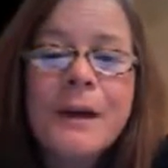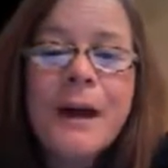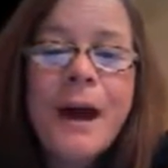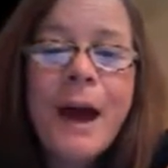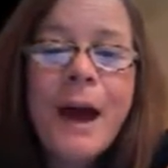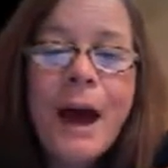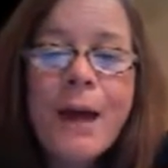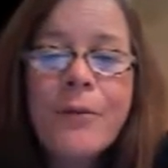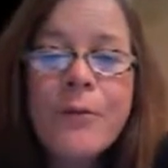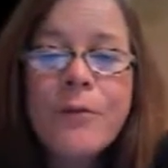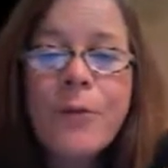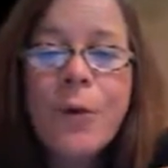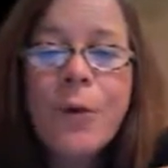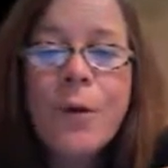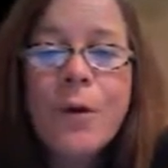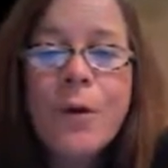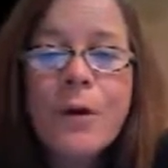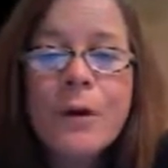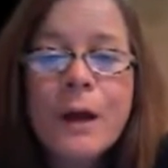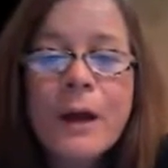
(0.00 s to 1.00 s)
Had 4
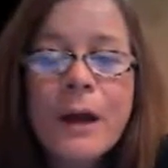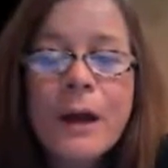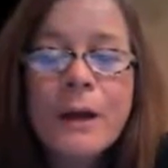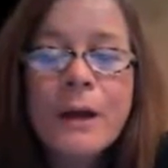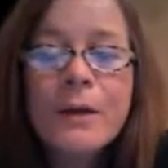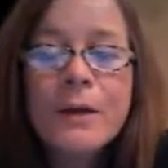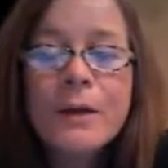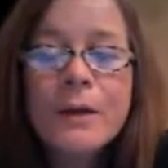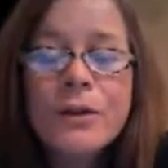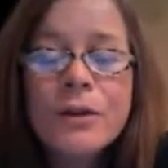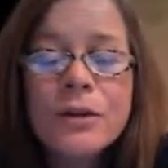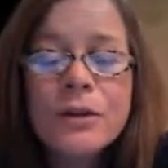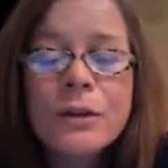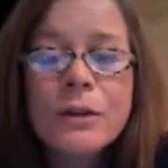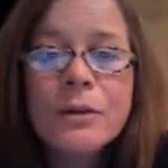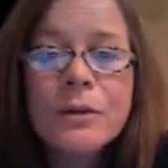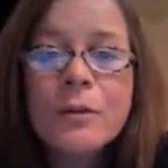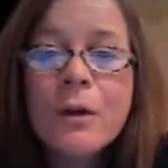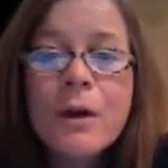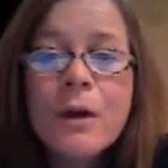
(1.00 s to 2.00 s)
on hand that
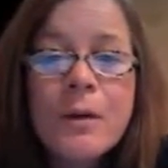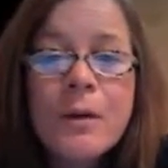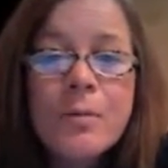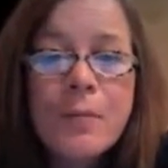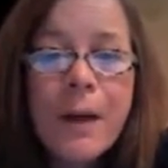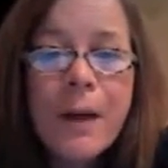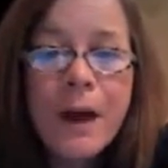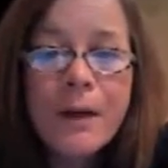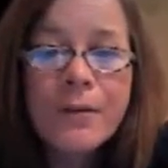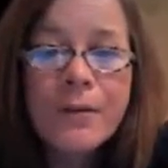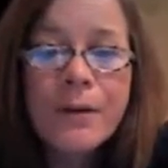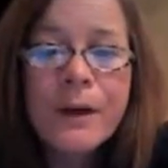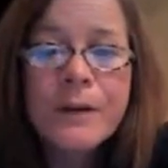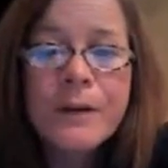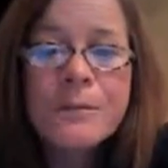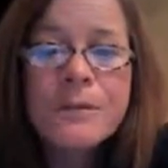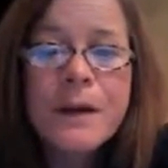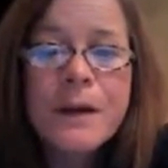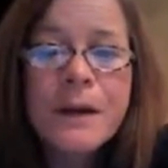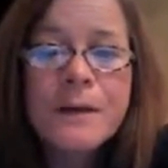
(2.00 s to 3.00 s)
do. Mad
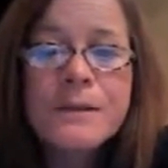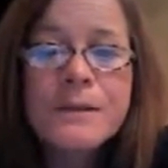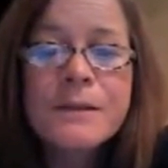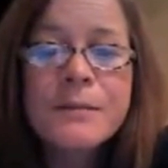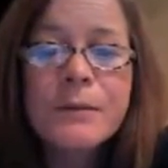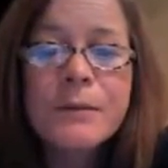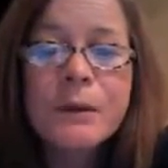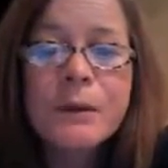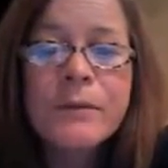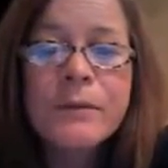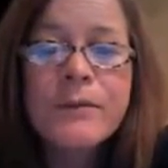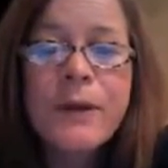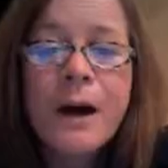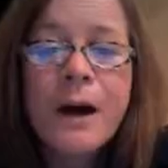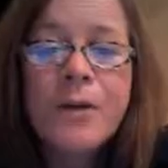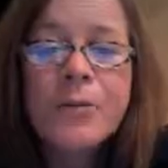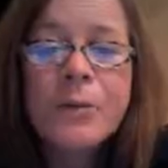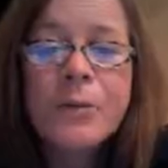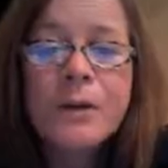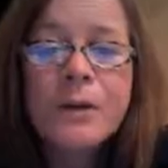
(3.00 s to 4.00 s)
Vapes has some little
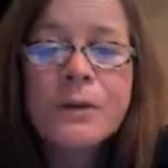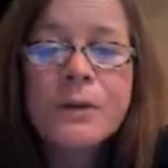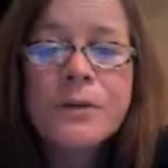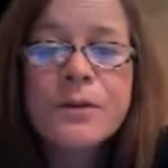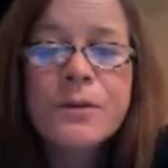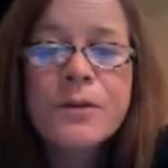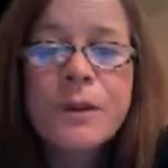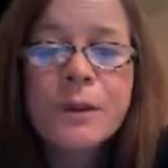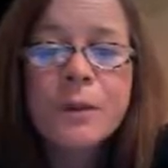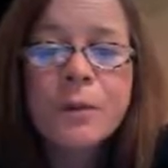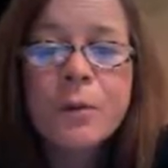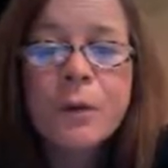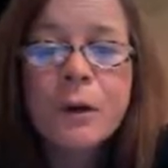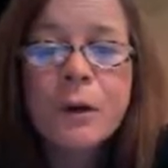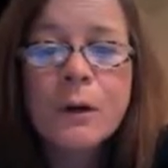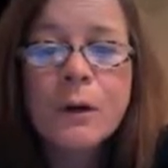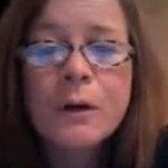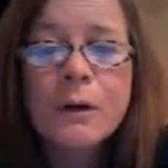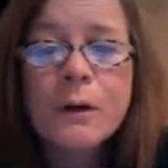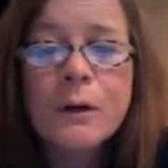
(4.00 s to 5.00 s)
5 mils that'll
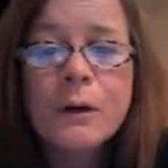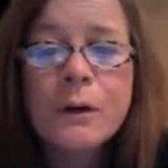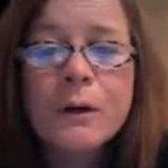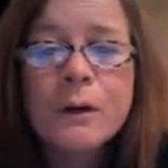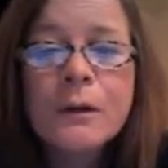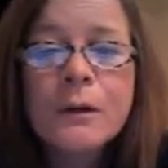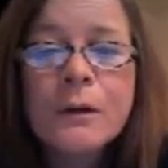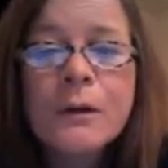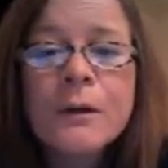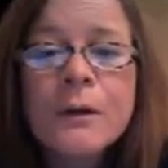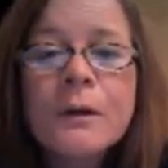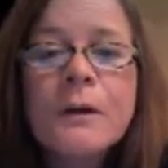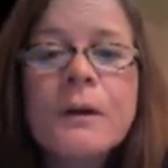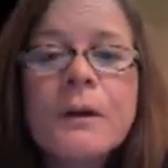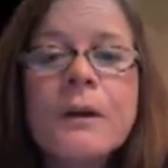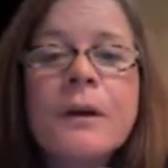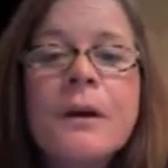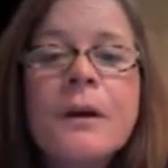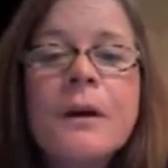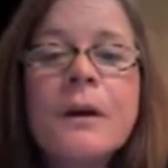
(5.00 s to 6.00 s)
work.
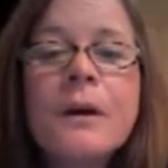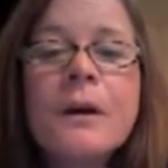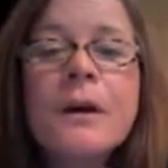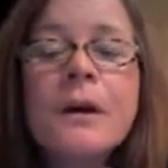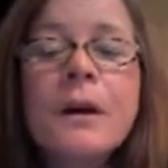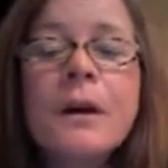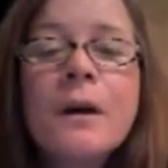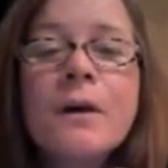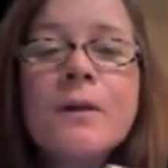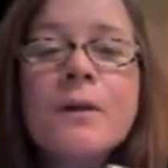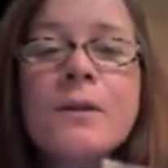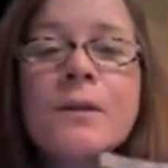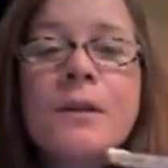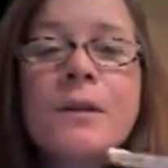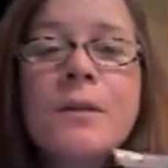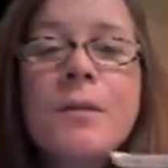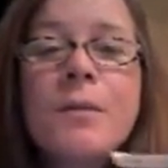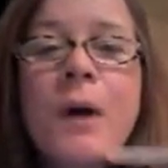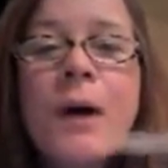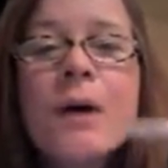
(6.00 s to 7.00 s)
Here's
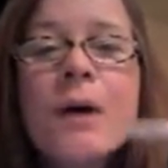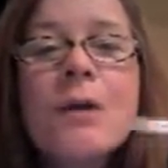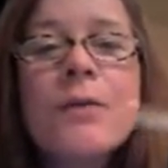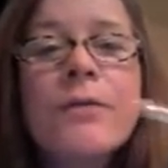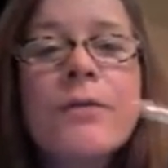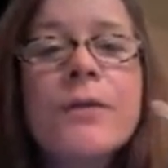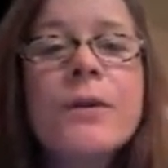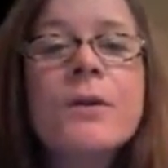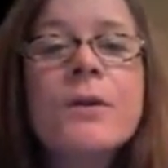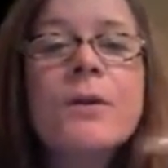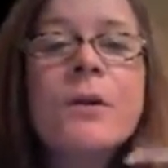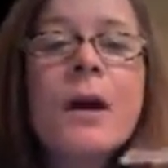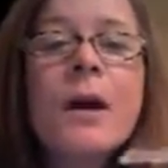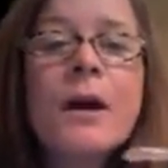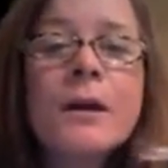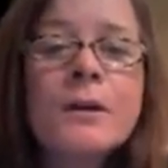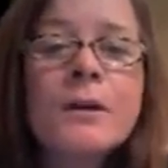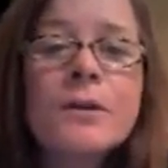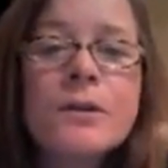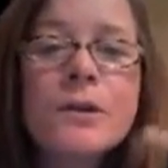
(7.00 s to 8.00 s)
some fuel
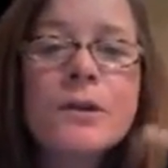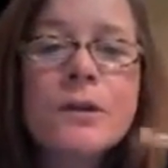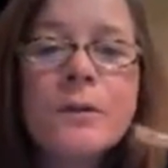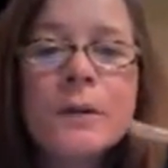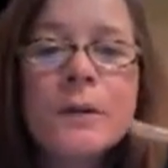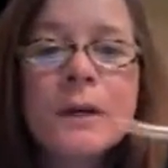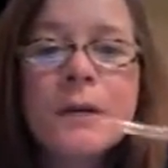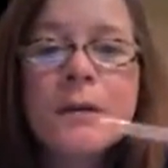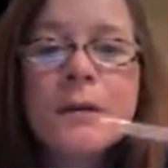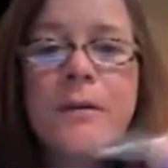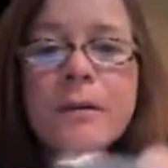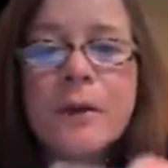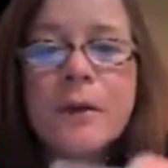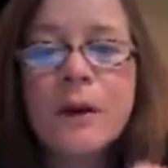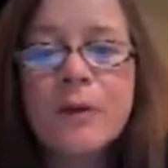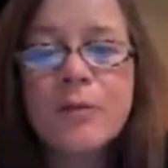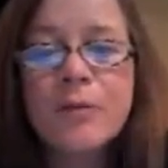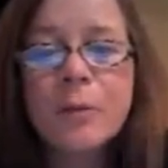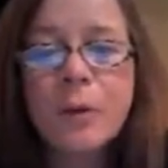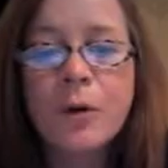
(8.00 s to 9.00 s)
line tubing that
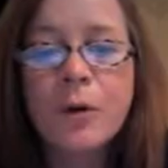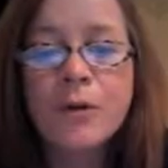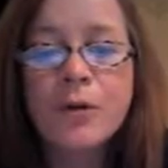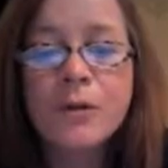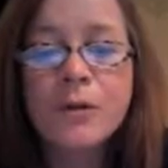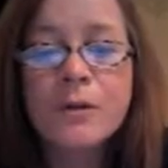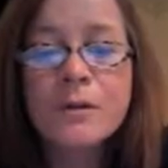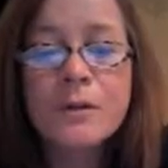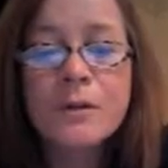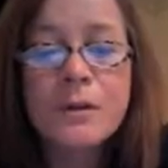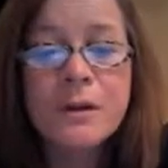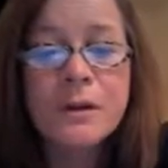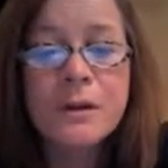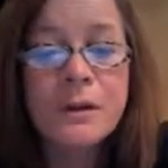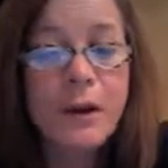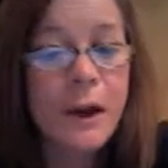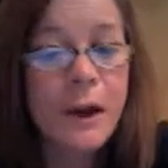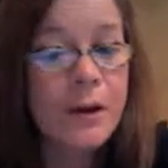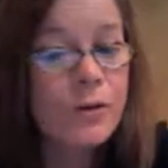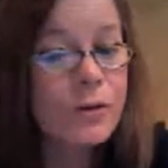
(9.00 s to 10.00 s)
I've purchased that
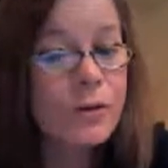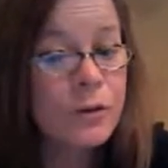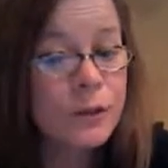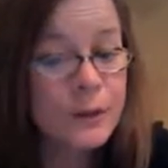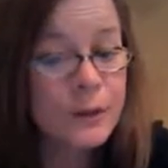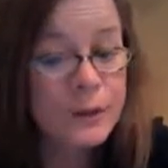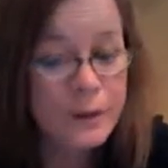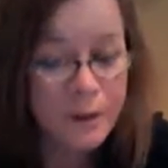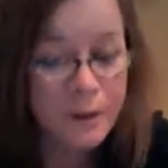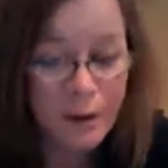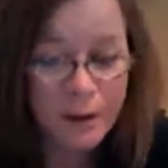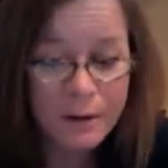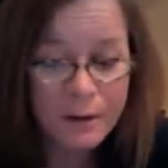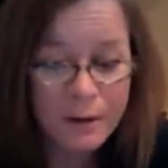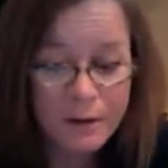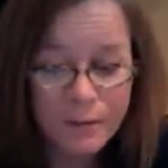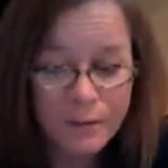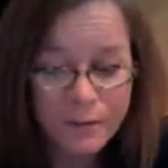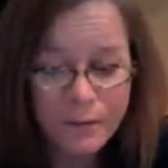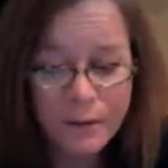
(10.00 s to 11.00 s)
actually
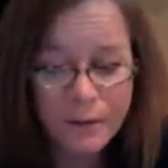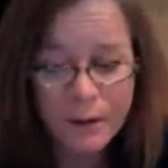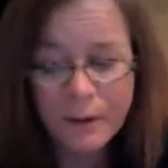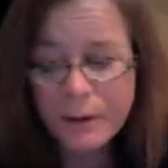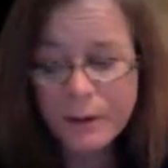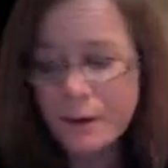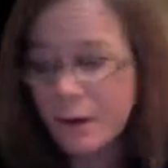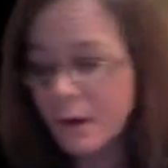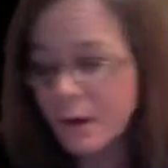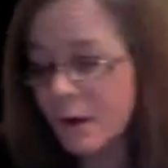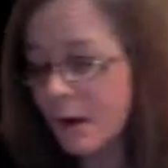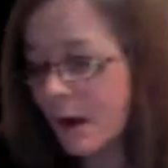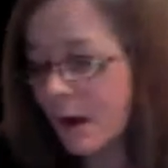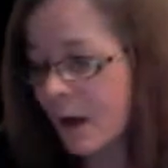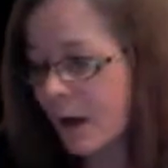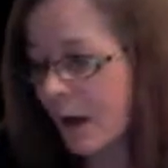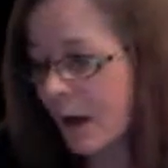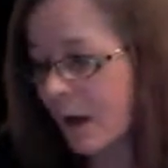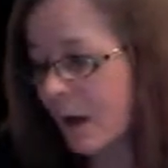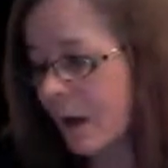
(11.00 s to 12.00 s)
does fit.
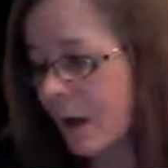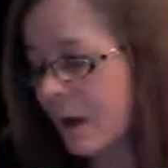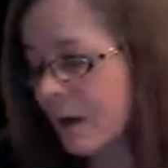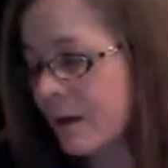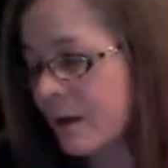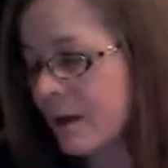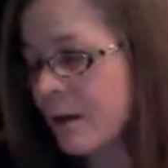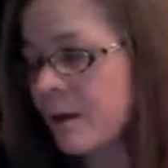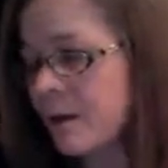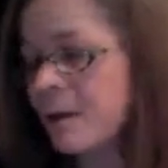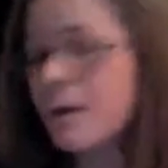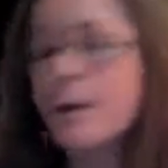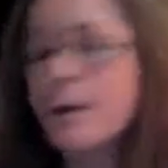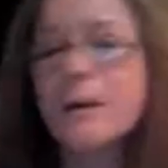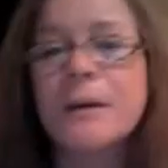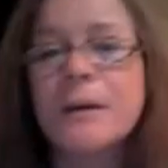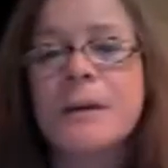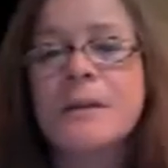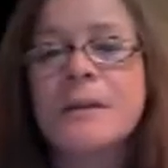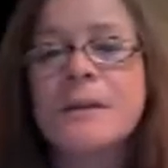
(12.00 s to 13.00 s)
And it
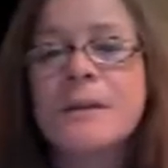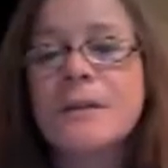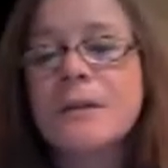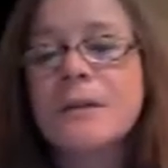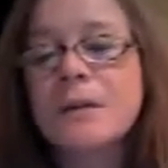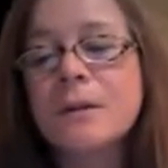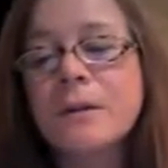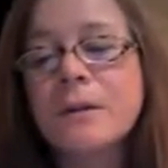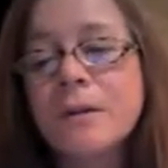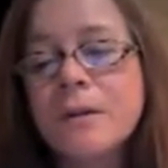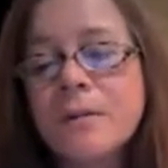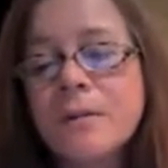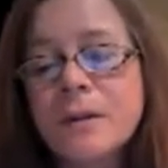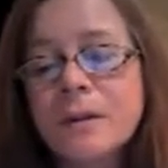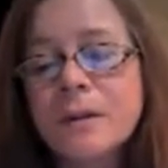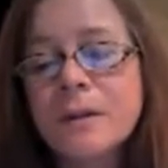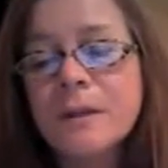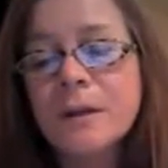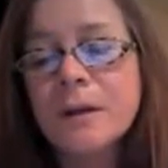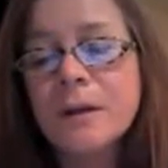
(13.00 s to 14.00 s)
is, let's look at the
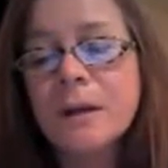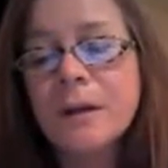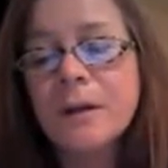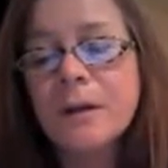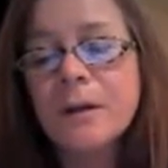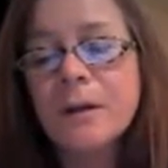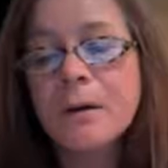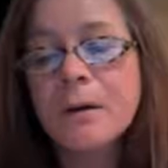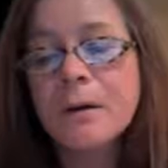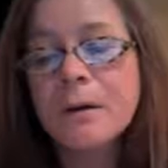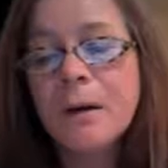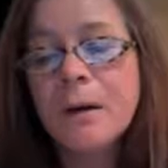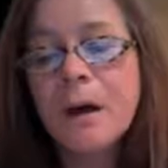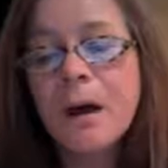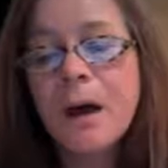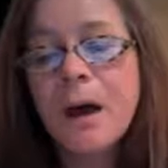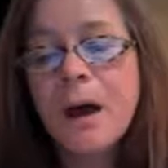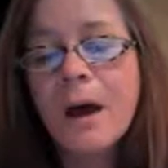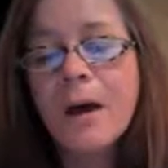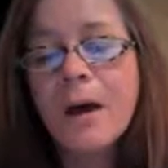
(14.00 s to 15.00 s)
receipt here,
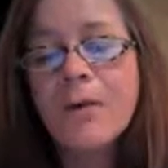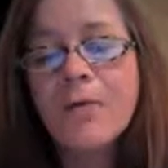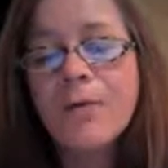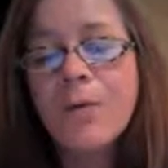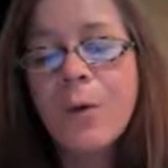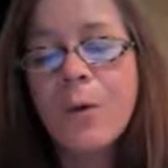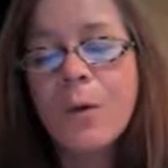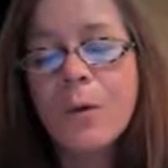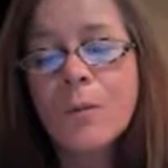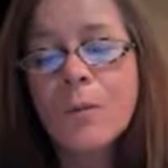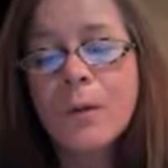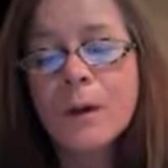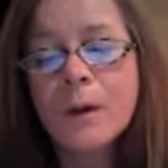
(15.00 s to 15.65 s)
a 4